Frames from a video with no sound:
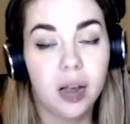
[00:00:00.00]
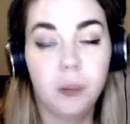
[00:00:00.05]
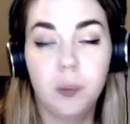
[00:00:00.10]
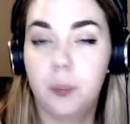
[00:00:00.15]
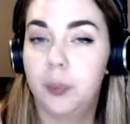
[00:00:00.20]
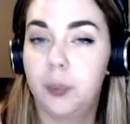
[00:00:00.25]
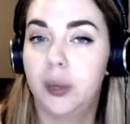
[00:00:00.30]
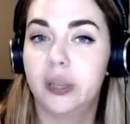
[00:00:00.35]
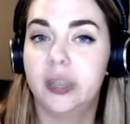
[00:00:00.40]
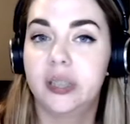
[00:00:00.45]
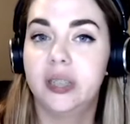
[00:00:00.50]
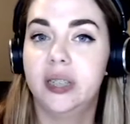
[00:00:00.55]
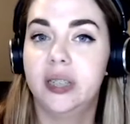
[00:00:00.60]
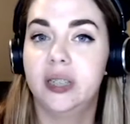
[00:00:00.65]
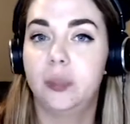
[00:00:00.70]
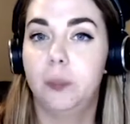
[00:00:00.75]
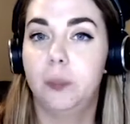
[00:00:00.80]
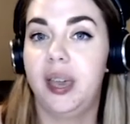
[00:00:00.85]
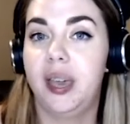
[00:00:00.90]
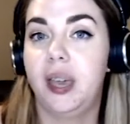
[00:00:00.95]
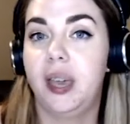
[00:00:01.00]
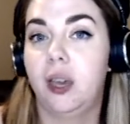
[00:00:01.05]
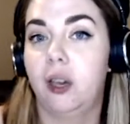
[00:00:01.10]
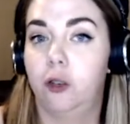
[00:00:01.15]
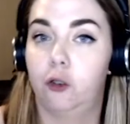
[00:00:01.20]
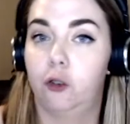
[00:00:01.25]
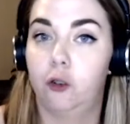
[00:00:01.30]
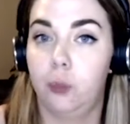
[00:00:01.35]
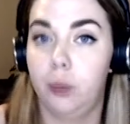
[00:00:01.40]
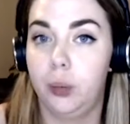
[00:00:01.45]
Anytime a person
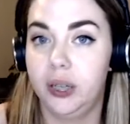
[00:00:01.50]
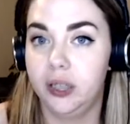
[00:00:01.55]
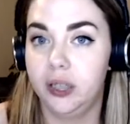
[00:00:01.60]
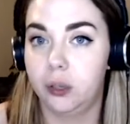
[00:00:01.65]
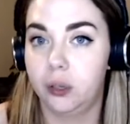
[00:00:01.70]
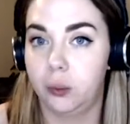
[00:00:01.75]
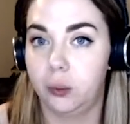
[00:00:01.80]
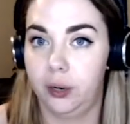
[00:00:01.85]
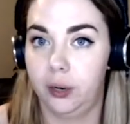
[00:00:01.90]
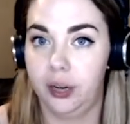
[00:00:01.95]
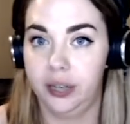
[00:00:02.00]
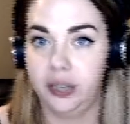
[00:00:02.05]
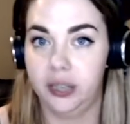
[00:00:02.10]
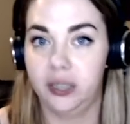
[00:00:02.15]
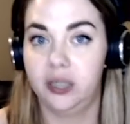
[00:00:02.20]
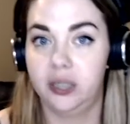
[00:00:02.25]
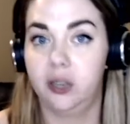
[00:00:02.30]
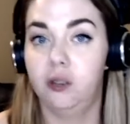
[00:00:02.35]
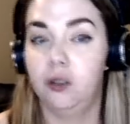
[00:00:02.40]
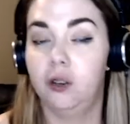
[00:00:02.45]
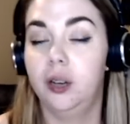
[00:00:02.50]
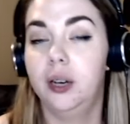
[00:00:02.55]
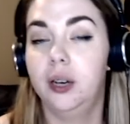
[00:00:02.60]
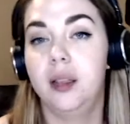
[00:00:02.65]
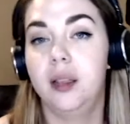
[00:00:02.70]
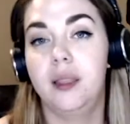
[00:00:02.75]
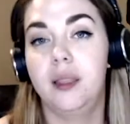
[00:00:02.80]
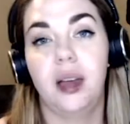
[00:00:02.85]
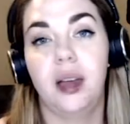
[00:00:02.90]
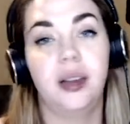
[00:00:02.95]
is making a choice or a
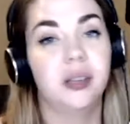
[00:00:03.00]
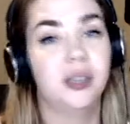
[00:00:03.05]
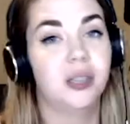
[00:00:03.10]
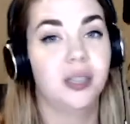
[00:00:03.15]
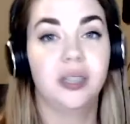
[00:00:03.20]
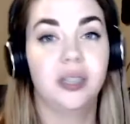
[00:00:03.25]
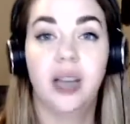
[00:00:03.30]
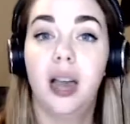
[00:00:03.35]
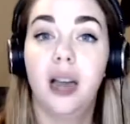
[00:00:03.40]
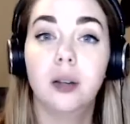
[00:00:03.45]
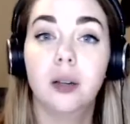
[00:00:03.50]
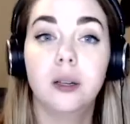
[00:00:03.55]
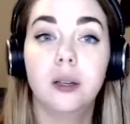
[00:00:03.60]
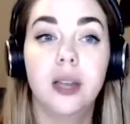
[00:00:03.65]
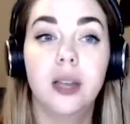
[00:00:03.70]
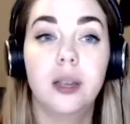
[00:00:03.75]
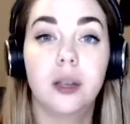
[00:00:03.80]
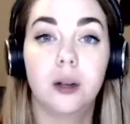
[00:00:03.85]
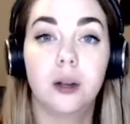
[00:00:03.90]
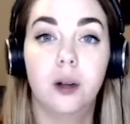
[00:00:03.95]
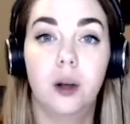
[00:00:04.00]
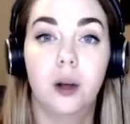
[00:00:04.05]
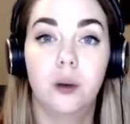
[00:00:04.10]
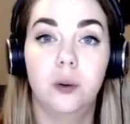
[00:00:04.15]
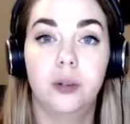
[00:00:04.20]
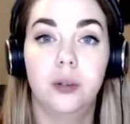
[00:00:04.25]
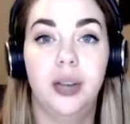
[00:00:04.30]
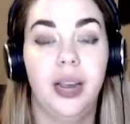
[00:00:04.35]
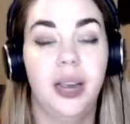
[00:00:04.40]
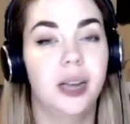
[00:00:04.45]
decision that is
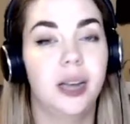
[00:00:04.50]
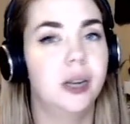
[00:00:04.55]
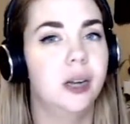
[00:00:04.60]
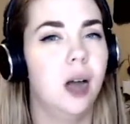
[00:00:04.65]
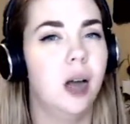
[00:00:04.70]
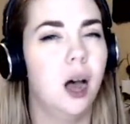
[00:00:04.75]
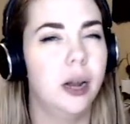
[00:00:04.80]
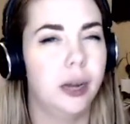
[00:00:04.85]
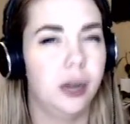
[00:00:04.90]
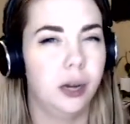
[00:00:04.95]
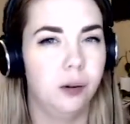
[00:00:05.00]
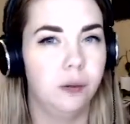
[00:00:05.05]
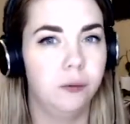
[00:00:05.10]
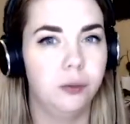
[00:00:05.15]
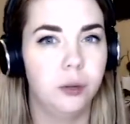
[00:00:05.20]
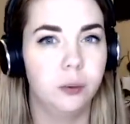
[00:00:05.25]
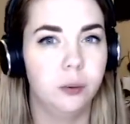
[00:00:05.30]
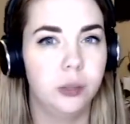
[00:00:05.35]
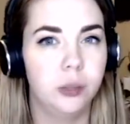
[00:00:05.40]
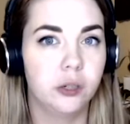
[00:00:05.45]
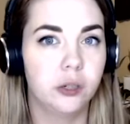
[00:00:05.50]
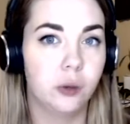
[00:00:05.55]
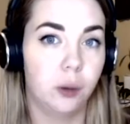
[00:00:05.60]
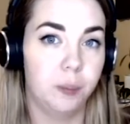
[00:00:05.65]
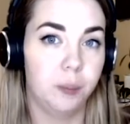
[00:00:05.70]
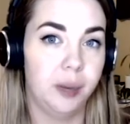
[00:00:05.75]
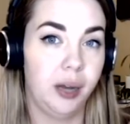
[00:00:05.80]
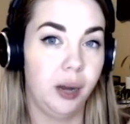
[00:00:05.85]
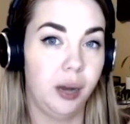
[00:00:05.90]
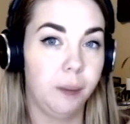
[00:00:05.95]
entirely their own and not
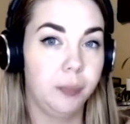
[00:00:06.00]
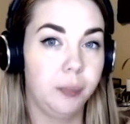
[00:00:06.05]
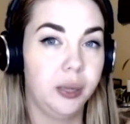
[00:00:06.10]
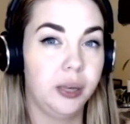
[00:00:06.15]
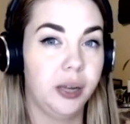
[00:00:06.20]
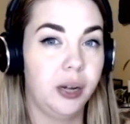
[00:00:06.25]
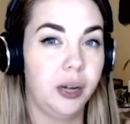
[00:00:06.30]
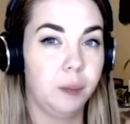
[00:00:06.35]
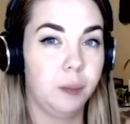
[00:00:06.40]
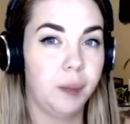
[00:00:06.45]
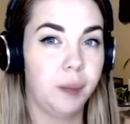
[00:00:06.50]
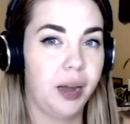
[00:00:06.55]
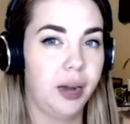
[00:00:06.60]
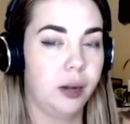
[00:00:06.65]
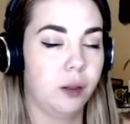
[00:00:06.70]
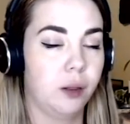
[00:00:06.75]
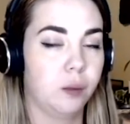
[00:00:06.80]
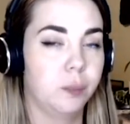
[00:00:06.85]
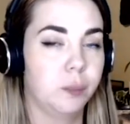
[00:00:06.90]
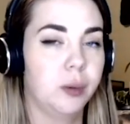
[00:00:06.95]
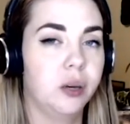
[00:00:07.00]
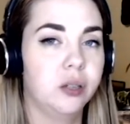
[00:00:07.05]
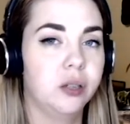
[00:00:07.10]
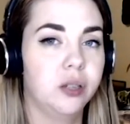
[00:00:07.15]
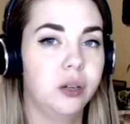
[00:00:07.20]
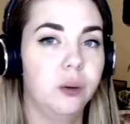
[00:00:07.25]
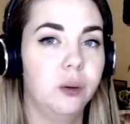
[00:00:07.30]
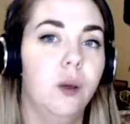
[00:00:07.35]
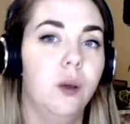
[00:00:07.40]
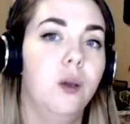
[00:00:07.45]
influenced or manipulated by
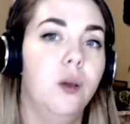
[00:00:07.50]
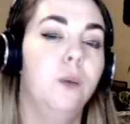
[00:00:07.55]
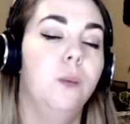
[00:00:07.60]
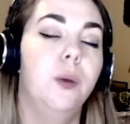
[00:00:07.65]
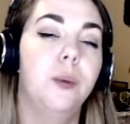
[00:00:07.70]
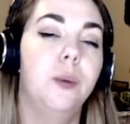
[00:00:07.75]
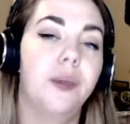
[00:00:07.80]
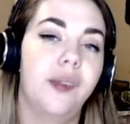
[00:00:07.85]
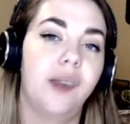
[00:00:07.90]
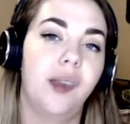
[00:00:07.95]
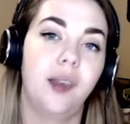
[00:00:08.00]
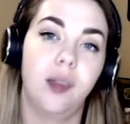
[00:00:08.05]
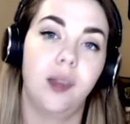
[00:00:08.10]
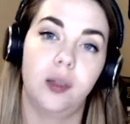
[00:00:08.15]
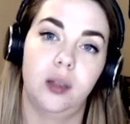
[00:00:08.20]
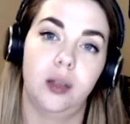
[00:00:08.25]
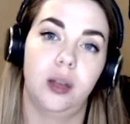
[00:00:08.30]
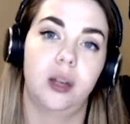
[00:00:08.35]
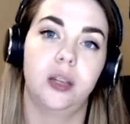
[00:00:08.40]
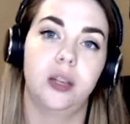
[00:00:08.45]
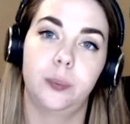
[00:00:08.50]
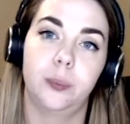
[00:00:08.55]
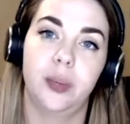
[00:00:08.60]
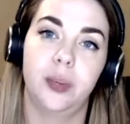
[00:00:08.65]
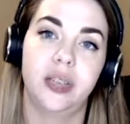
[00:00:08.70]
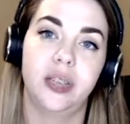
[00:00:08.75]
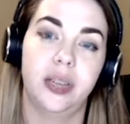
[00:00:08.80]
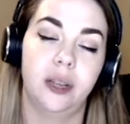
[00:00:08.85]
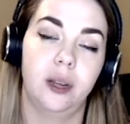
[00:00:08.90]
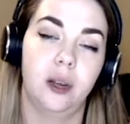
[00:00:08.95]
another person, we would say
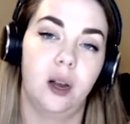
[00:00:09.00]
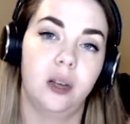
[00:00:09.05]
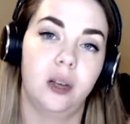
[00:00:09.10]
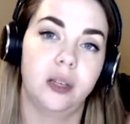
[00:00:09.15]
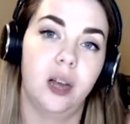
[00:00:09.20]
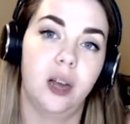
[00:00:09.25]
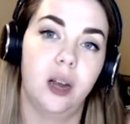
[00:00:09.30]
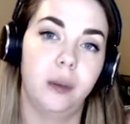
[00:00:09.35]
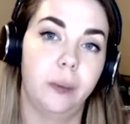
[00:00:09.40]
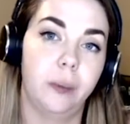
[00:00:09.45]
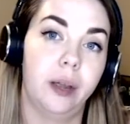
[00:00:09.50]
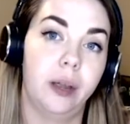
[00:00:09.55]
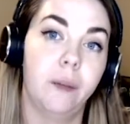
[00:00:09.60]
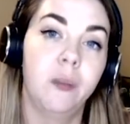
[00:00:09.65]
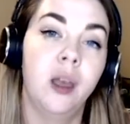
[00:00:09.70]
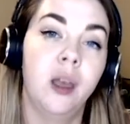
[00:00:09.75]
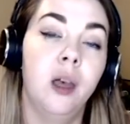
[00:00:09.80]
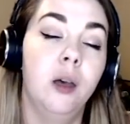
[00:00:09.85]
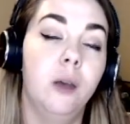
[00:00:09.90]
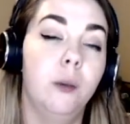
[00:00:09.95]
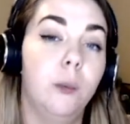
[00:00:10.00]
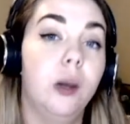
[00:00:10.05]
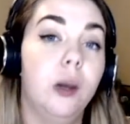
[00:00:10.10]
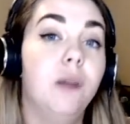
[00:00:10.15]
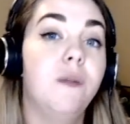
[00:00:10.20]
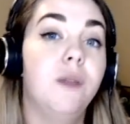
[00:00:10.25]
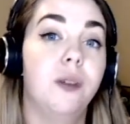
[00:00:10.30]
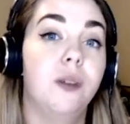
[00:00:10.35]
that they're expressing their autonomy.